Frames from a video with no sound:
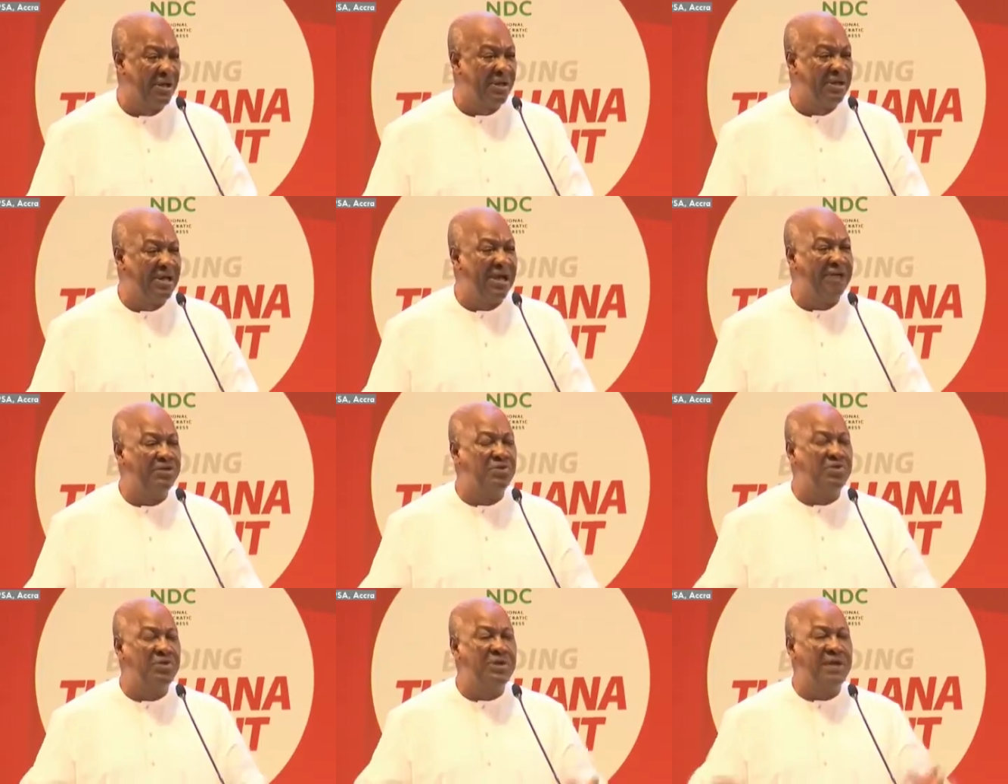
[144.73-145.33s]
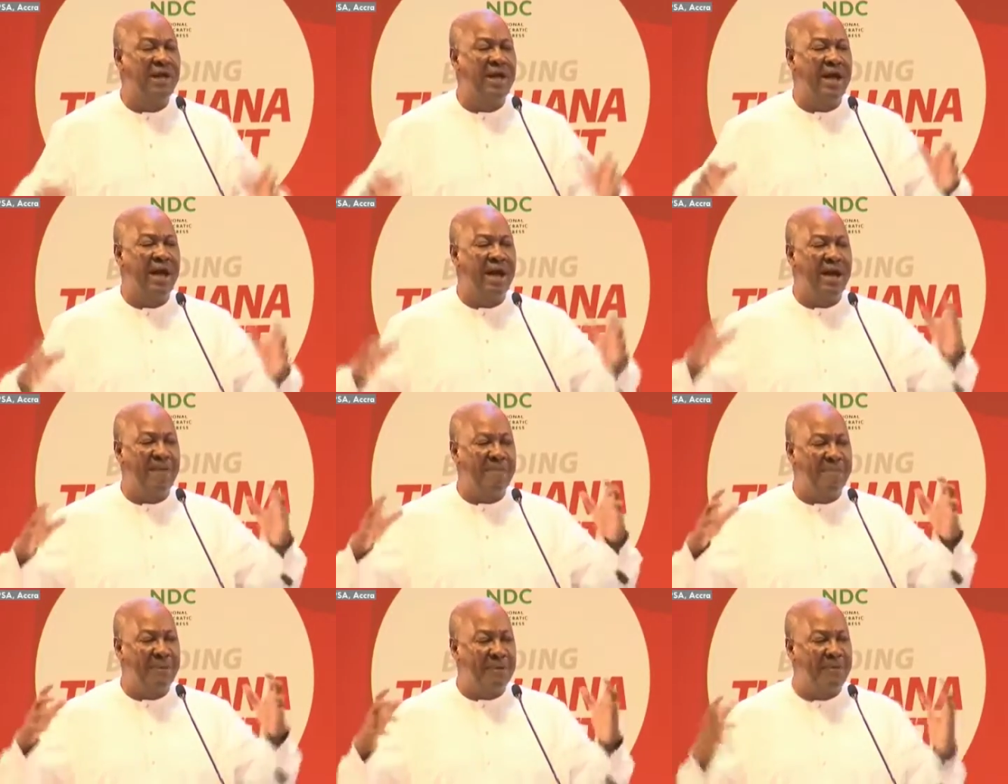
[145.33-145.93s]
that today
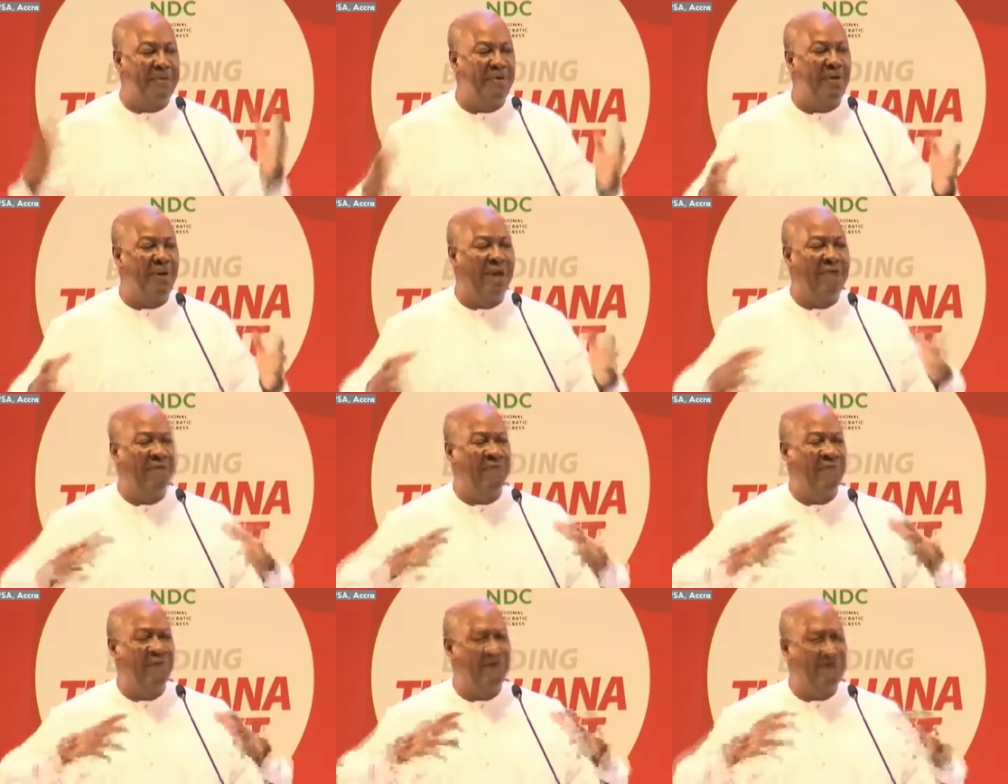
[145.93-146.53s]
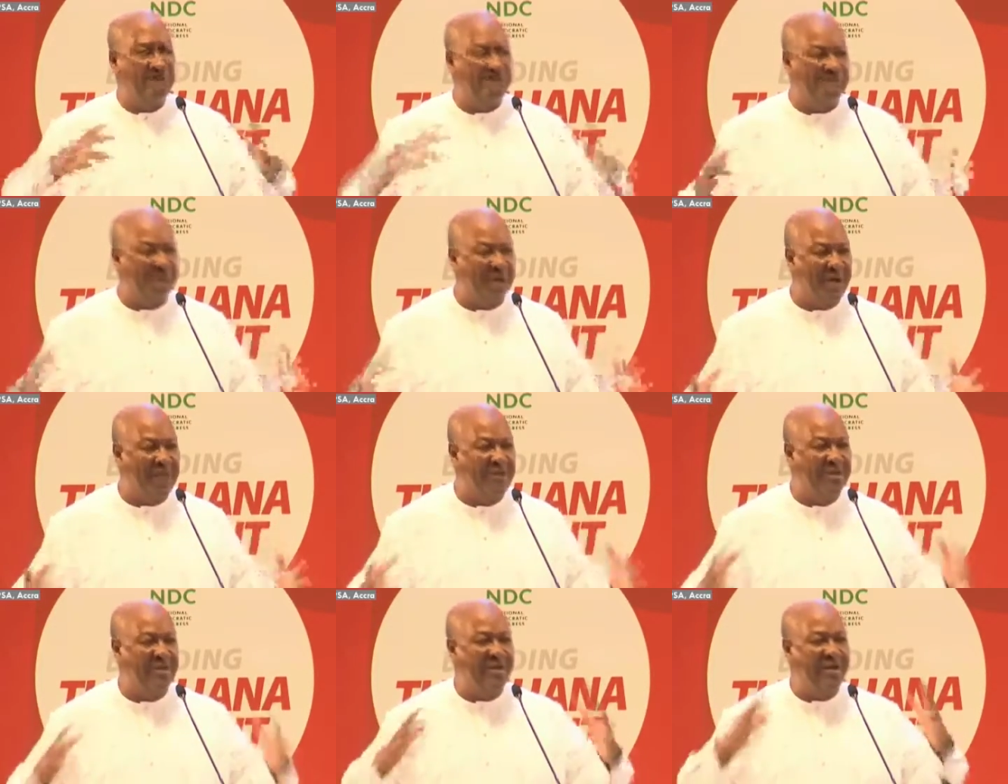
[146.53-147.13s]
our people have lost
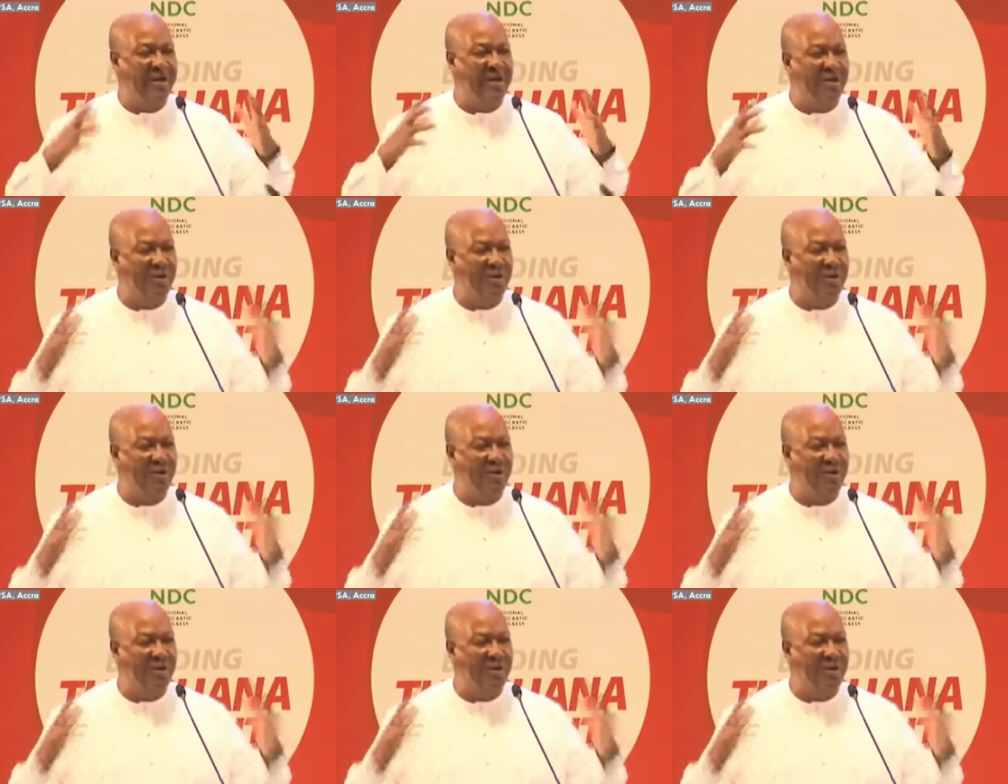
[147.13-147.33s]
faith and